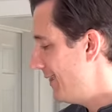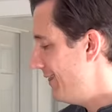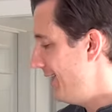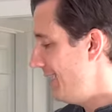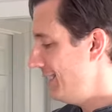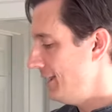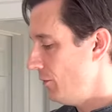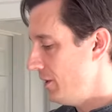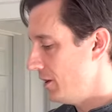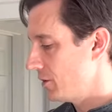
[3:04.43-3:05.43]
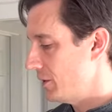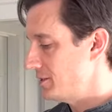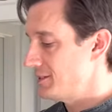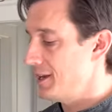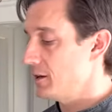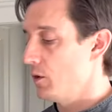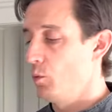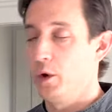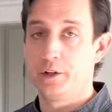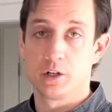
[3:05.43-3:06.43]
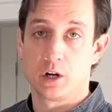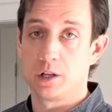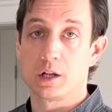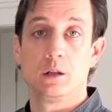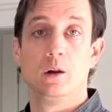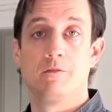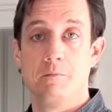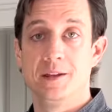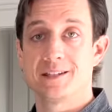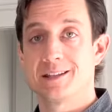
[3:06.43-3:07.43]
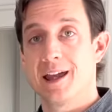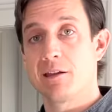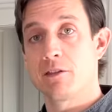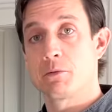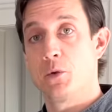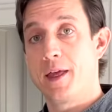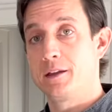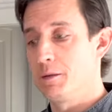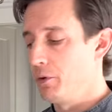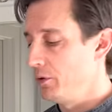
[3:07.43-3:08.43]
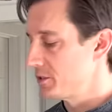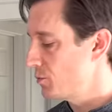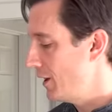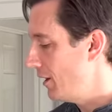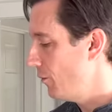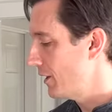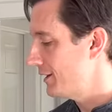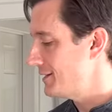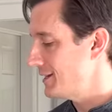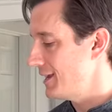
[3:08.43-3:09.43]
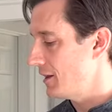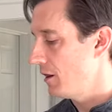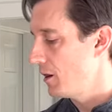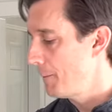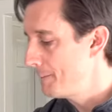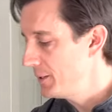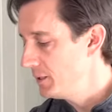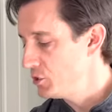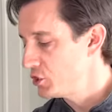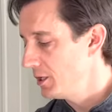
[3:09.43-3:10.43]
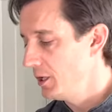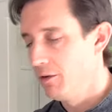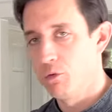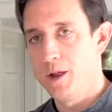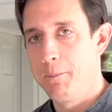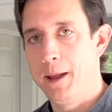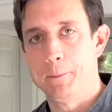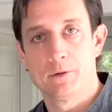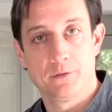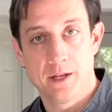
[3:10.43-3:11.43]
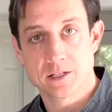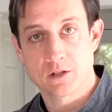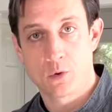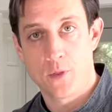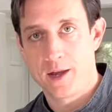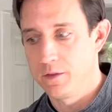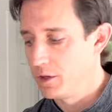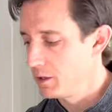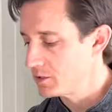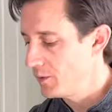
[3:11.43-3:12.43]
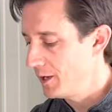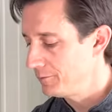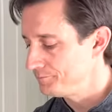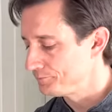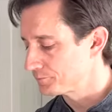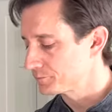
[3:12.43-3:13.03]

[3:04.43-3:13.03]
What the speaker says: Then we are going to take our 1 garlic clove, mince that, throw that in the bowl as well. We're gonna take our pinch of red pepper flakes, throw that in there as well.